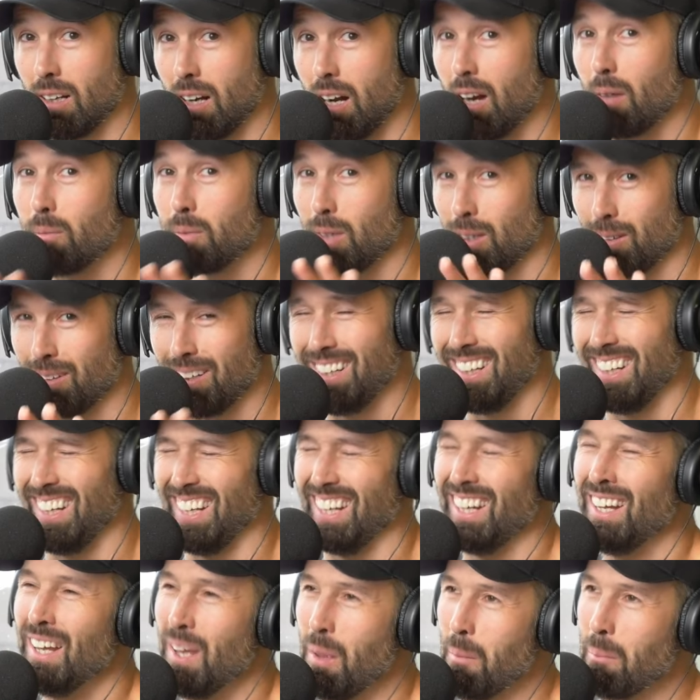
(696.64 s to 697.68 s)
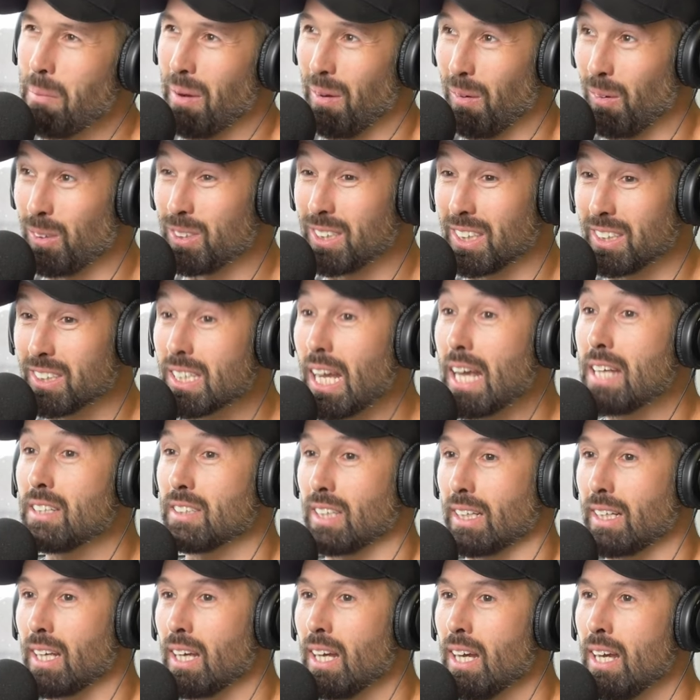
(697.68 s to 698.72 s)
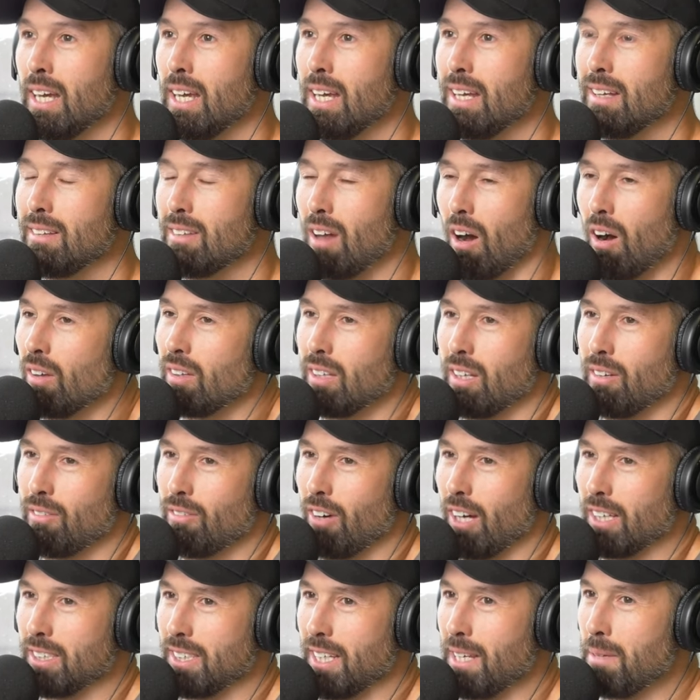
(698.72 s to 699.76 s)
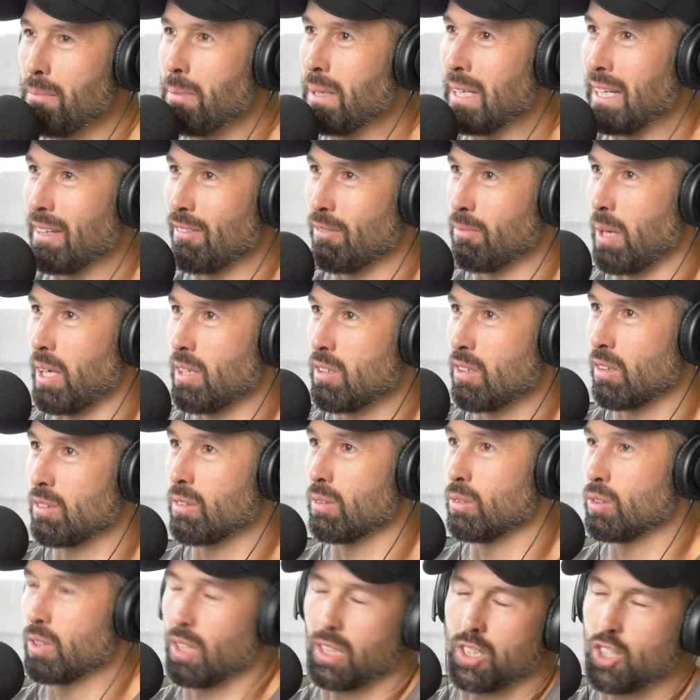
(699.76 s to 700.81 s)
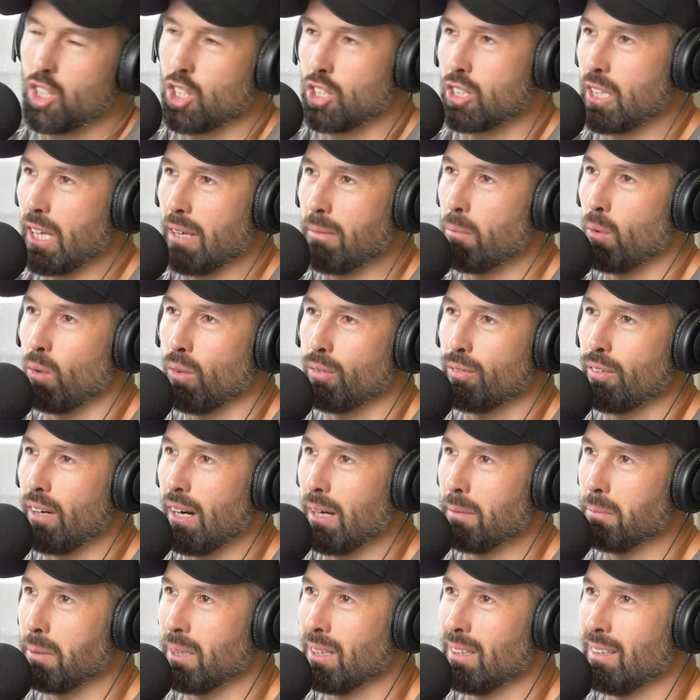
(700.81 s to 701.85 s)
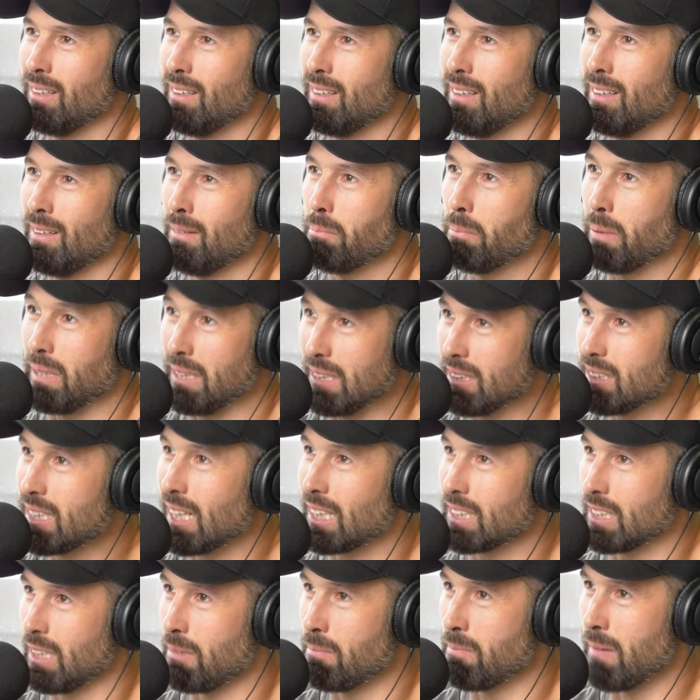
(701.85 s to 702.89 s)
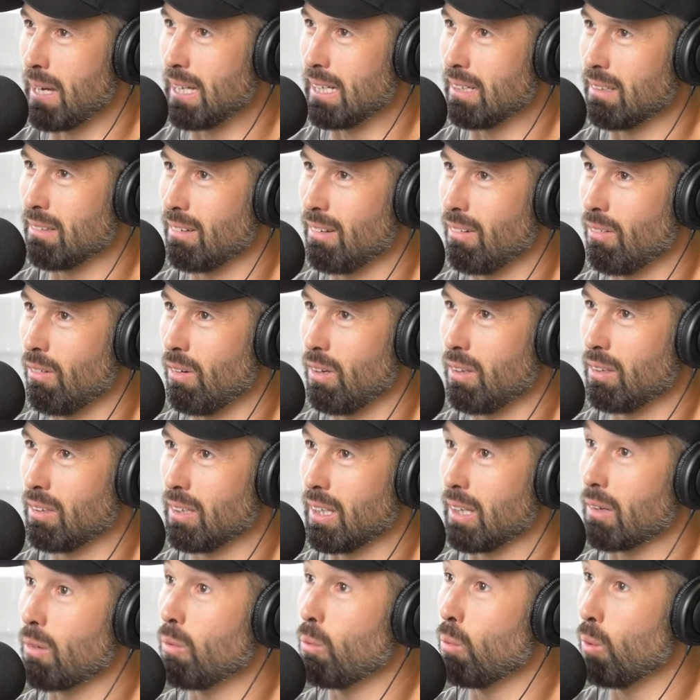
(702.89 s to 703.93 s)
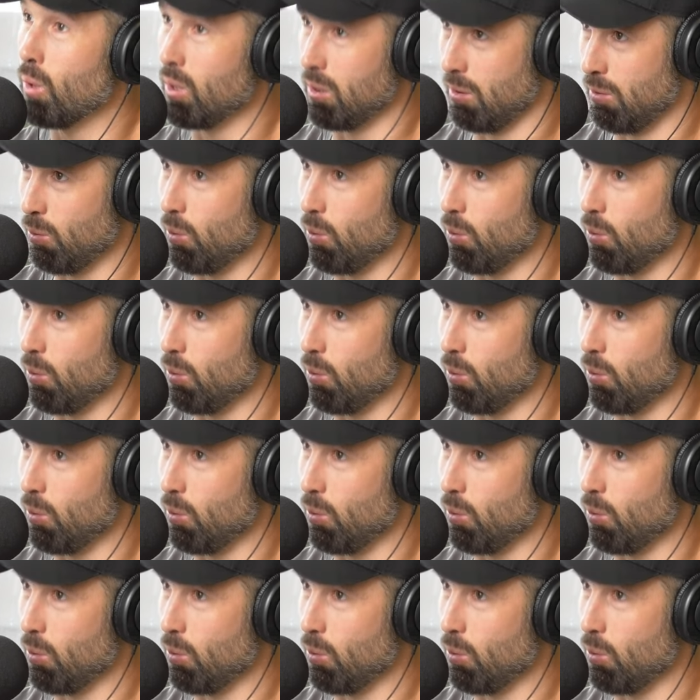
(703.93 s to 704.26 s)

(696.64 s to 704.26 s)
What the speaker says: I'm not. But what I was going to say is like... The only advice he'd been given by a doctor was like, just get more fiber. But this actually made it like worse.